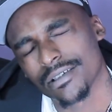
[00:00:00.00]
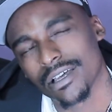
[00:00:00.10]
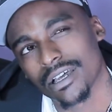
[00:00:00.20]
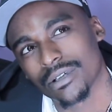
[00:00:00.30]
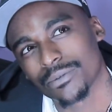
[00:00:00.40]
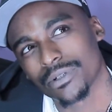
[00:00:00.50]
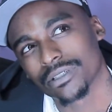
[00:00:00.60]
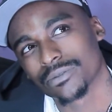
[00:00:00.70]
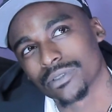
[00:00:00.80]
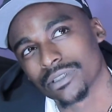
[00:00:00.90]
I worked
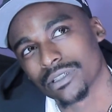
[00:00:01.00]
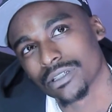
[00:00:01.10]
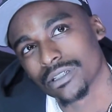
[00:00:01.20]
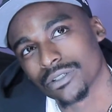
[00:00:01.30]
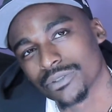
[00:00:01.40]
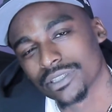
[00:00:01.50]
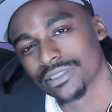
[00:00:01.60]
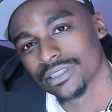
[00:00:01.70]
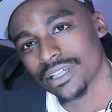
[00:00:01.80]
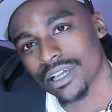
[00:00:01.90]
with Reese
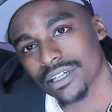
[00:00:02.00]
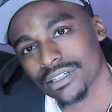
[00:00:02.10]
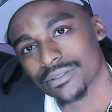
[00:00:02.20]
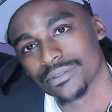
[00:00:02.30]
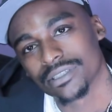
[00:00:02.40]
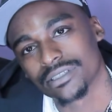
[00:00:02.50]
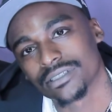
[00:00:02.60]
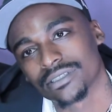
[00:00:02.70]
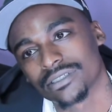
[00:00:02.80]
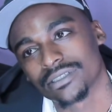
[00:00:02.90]
Got It, which
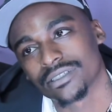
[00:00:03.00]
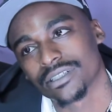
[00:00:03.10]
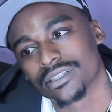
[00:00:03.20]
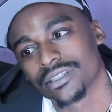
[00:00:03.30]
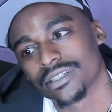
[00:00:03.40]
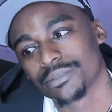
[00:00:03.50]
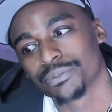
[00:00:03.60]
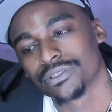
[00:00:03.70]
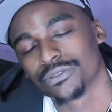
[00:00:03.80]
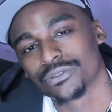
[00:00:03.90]
is he
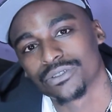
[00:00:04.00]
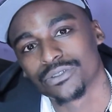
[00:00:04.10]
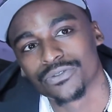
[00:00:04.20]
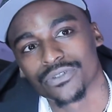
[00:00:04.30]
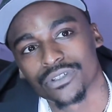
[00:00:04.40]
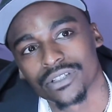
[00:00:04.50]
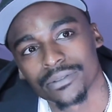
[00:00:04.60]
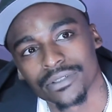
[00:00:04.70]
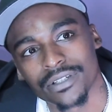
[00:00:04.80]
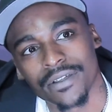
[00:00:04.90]
produced Do For It.
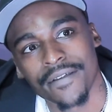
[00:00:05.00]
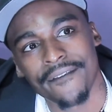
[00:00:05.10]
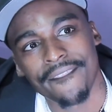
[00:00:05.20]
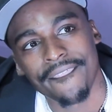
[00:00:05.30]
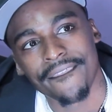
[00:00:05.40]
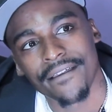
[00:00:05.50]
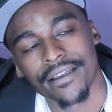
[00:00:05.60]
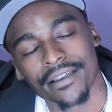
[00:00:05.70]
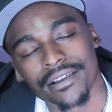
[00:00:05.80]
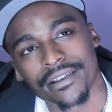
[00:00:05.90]

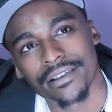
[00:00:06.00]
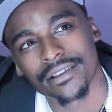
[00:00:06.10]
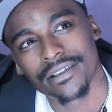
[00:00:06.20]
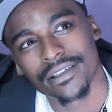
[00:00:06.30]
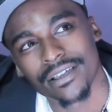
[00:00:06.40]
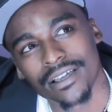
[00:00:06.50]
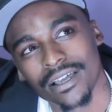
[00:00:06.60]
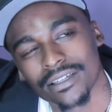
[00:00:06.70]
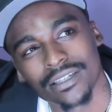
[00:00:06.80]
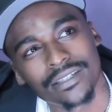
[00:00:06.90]
I
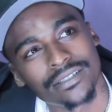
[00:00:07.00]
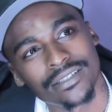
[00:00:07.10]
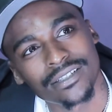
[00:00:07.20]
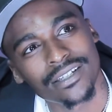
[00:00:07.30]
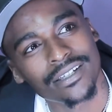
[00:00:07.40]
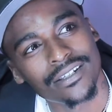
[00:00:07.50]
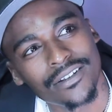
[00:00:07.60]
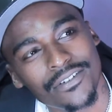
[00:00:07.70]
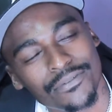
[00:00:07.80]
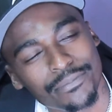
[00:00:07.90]
can't. Oh,
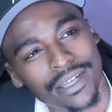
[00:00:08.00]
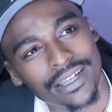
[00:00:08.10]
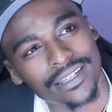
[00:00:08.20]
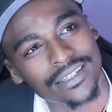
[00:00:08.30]
back.